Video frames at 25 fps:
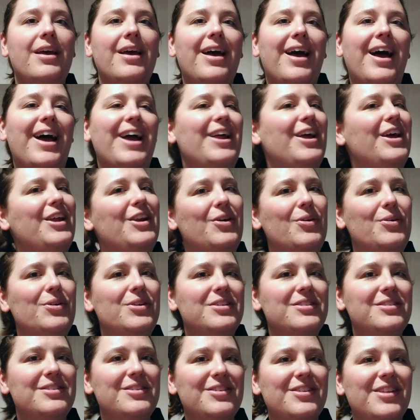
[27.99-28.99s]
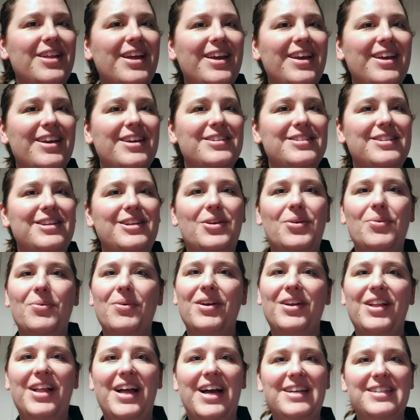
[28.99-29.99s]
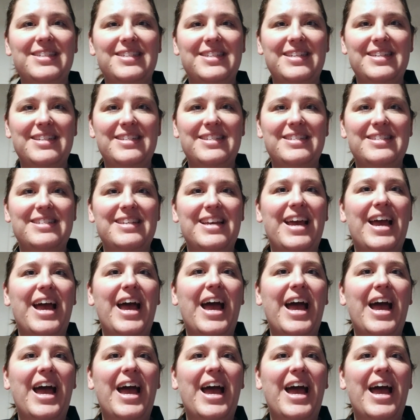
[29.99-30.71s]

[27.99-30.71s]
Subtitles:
I know it doesn't look like it because I don't wear glasses.